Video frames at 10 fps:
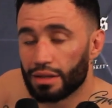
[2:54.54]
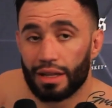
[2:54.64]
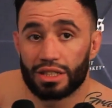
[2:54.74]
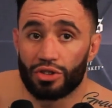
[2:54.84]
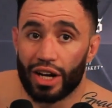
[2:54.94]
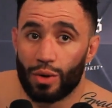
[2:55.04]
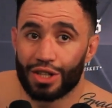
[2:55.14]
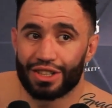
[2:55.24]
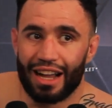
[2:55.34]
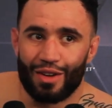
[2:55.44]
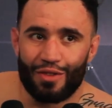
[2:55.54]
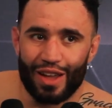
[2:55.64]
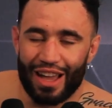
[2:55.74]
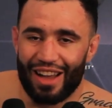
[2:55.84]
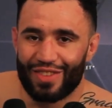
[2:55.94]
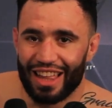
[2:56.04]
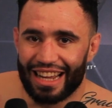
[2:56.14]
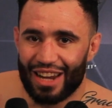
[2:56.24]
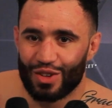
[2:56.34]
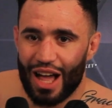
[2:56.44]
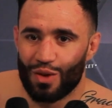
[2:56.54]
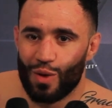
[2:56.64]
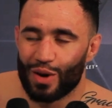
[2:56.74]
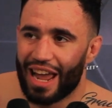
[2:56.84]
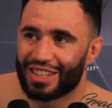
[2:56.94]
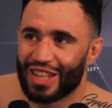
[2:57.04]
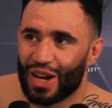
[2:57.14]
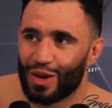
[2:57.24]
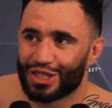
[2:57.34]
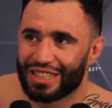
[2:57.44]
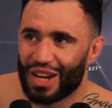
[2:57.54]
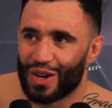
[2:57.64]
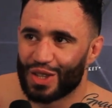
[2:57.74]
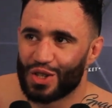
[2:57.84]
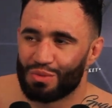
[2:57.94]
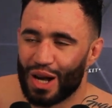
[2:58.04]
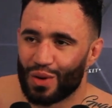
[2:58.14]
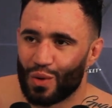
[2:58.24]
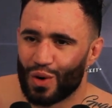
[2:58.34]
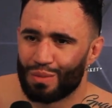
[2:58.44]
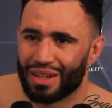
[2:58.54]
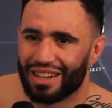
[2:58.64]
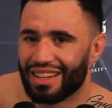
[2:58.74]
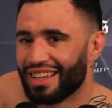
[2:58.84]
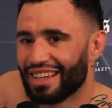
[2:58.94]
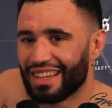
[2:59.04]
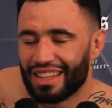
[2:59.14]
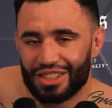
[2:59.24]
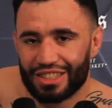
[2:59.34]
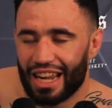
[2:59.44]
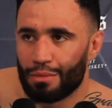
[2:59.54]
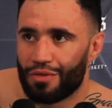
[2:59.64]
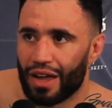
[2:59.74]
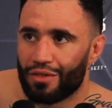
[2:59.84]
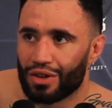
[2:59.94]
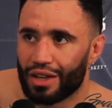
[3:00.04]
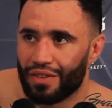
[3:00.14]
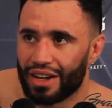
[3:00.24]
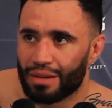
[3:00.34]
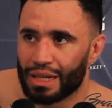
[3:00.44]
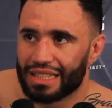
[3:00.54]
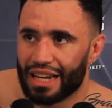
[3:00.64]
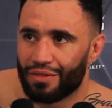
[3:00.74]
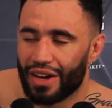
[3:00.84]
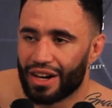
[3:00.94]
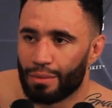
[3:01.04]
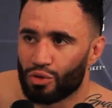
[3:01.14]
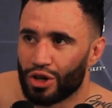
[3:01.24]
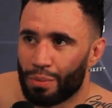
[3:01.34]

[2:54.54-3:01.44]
That's a great question. I feel like I don't want to answer that question because I don't want to toot my own horn, but just that I'm a fan-friendly fighter, I'm an exciting fighter, I'm a real